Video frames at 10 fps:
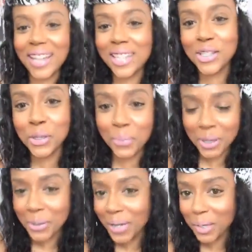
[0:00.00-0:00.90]
That's super
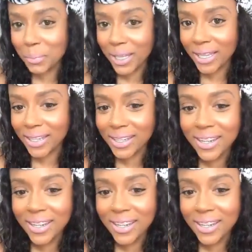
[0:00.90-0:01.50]
quick beat.